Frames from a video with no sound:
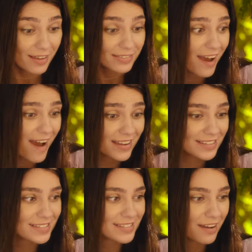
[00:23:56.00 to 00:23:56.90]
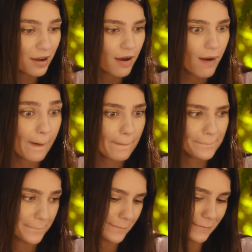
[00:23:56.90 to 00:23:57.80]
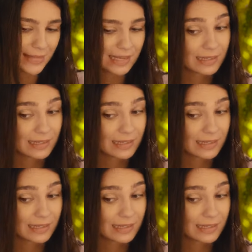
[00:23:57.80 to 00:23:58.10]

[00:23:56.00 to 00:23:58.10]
I love it! Do you think I could